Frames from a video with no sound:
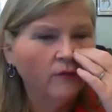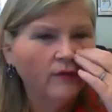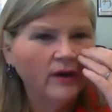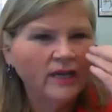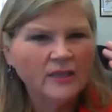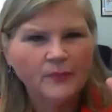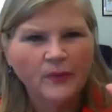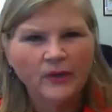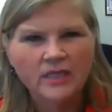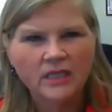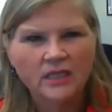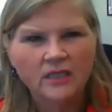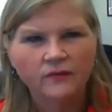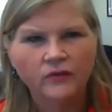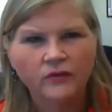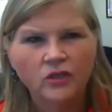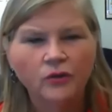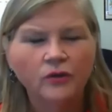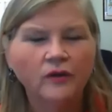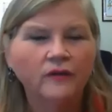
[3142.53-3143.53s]
are vice presidents
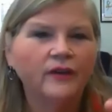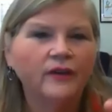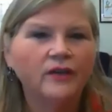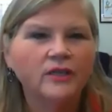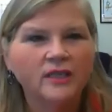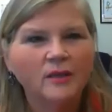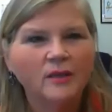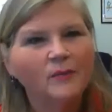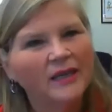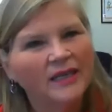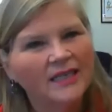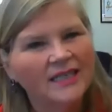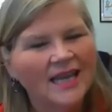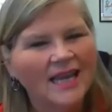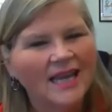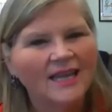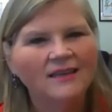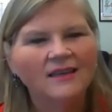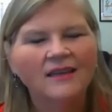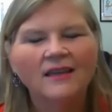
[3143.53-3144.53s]
for student affairs in the Big
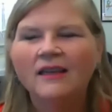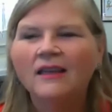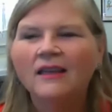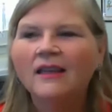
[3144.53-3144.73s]
Ten.